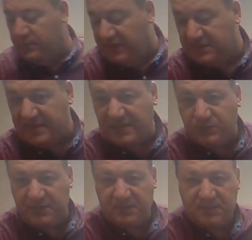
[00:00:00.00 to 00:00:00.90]
Because
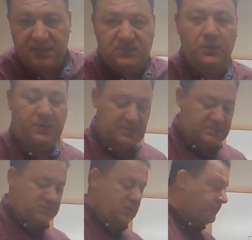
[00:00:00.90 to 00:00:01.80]
that's what this thing's doing.
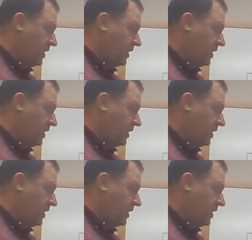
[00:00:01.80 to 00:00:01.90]
This is our